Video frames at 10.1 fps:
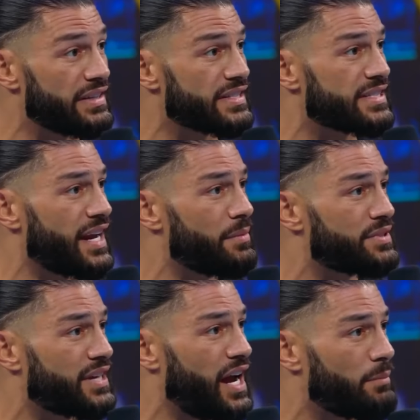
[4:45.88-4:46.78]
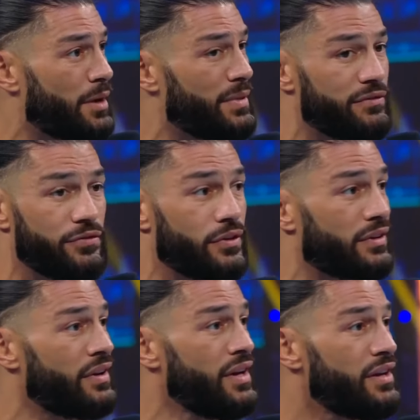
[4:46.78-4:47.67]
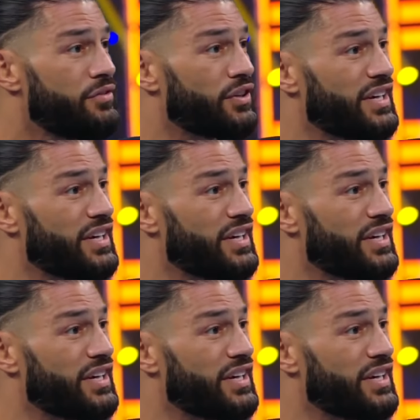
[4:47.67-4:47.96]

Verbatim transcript: at the same time. I mean, for, for